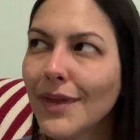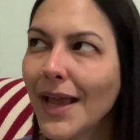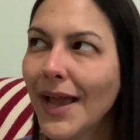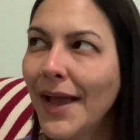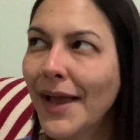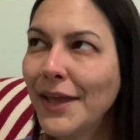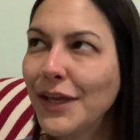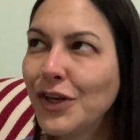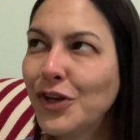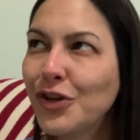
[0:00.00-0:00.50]

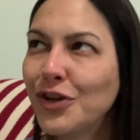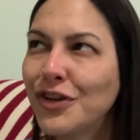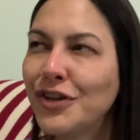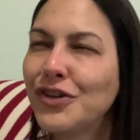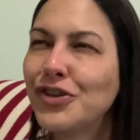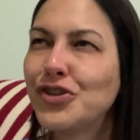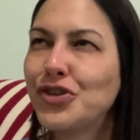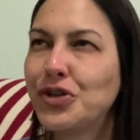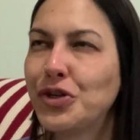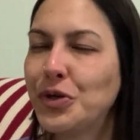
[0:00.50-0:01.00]
I couldn't
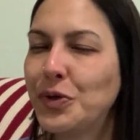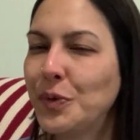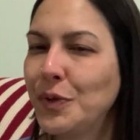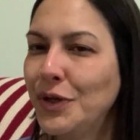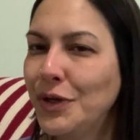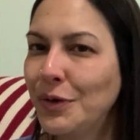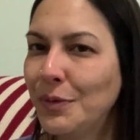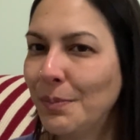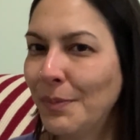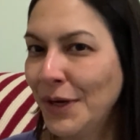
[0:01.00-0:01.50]
show
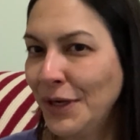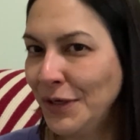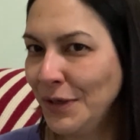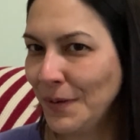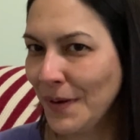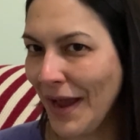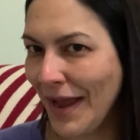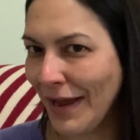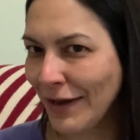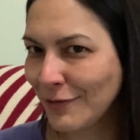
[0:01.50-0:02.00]
you my new
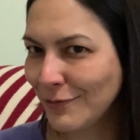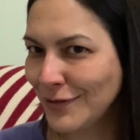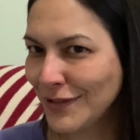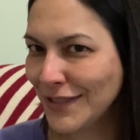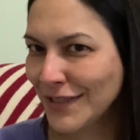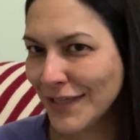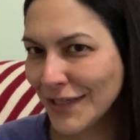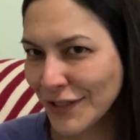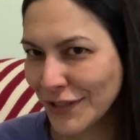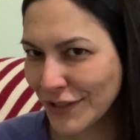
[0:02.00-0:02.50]

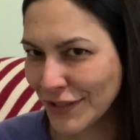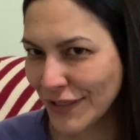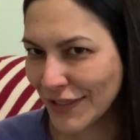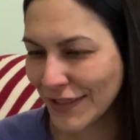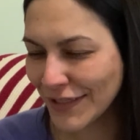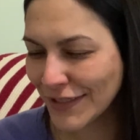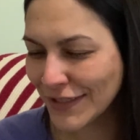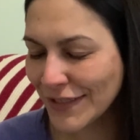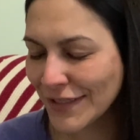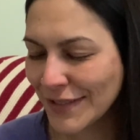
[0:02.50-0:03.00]

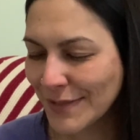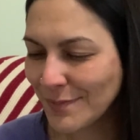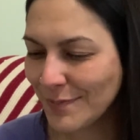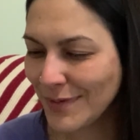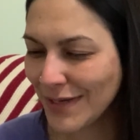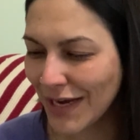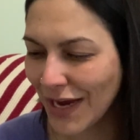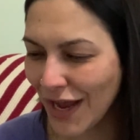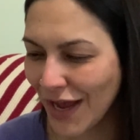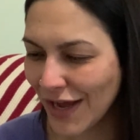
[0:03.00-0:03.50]
acquisitions
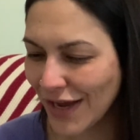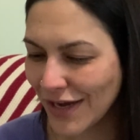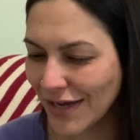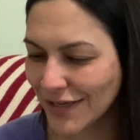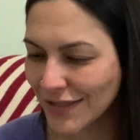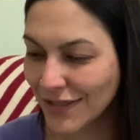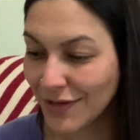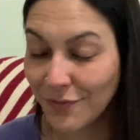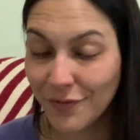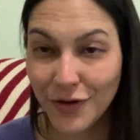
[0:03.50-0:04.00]

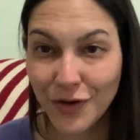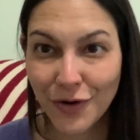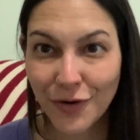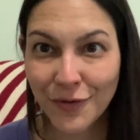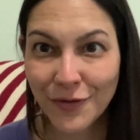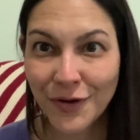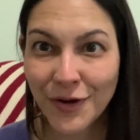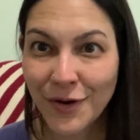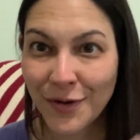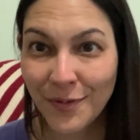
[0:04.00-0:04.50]
because if you
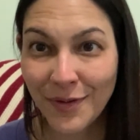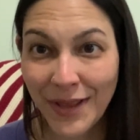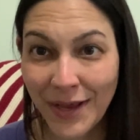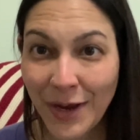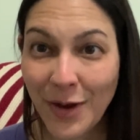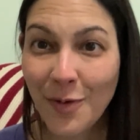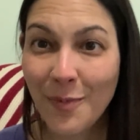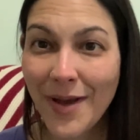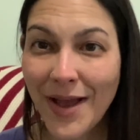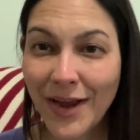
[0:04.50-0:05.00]
don't know, like
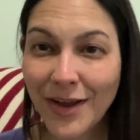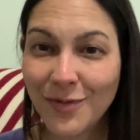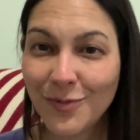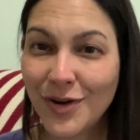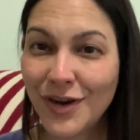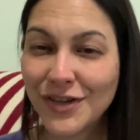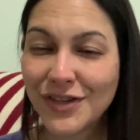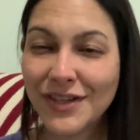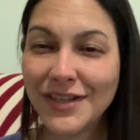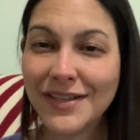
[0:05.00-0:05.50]
go back and
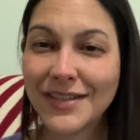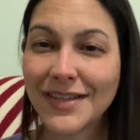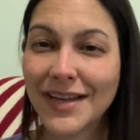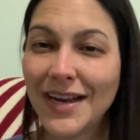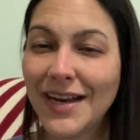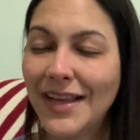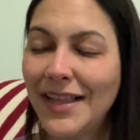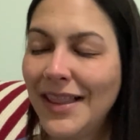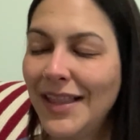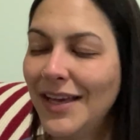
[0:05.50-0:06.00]
watch it, it's
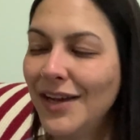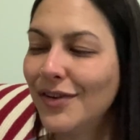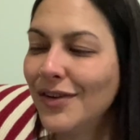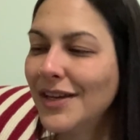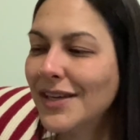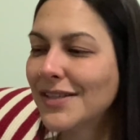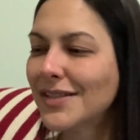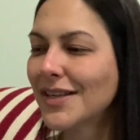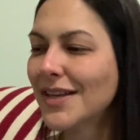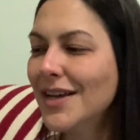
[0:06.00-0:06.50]
kind of
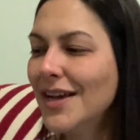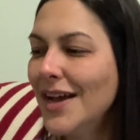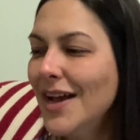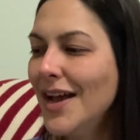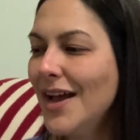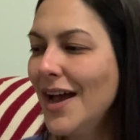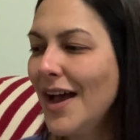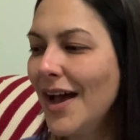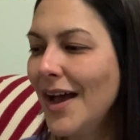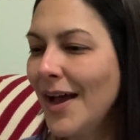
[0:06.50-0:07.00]
hilarious.
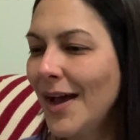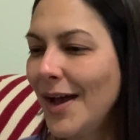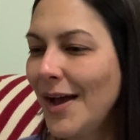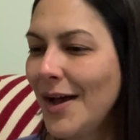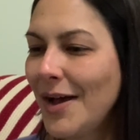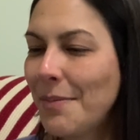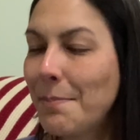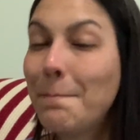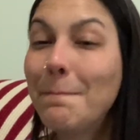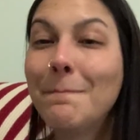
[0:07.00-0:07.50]

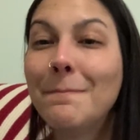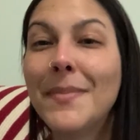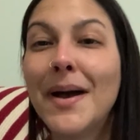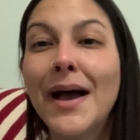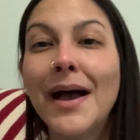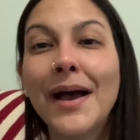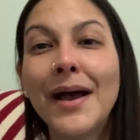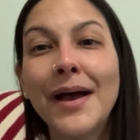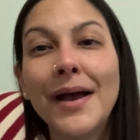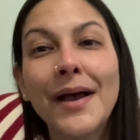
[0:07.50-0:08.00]

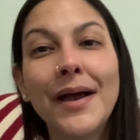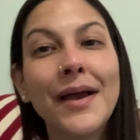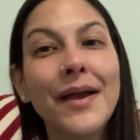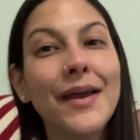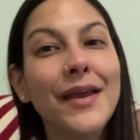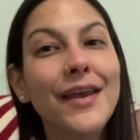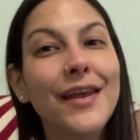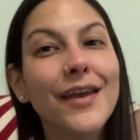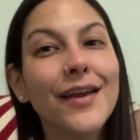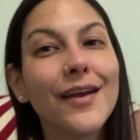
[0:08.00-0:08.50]

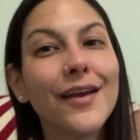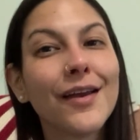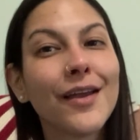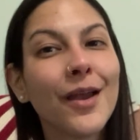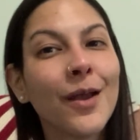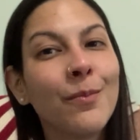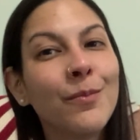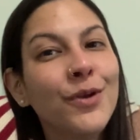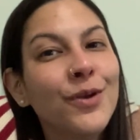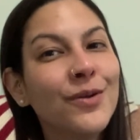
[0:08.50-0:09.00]
My
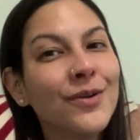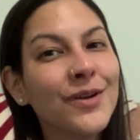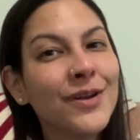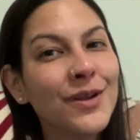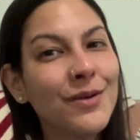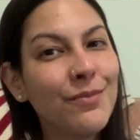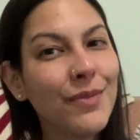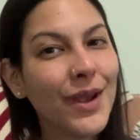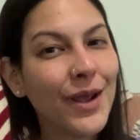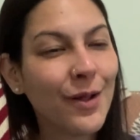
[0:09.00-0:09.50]
community
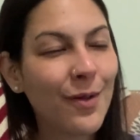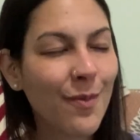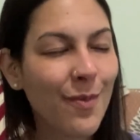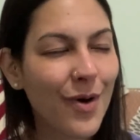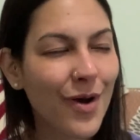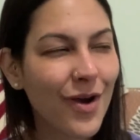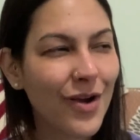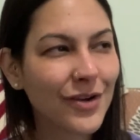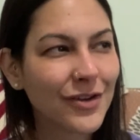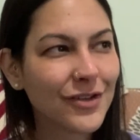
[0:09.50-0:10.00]

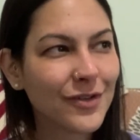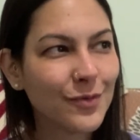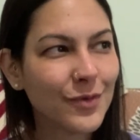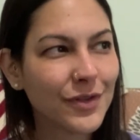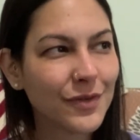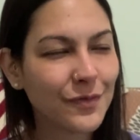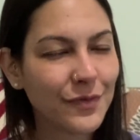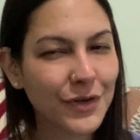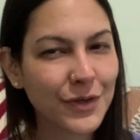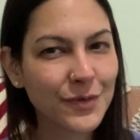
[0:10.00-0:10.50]
mailbox
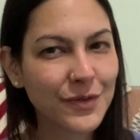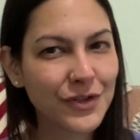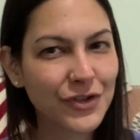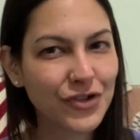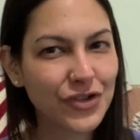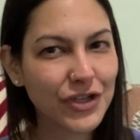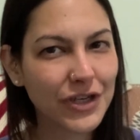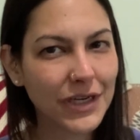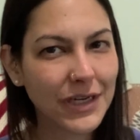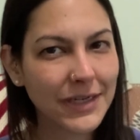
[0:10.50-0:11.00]
was frozen
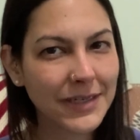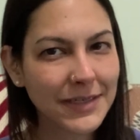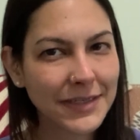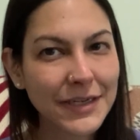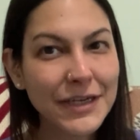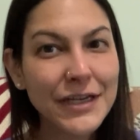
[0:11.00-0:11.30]
shut.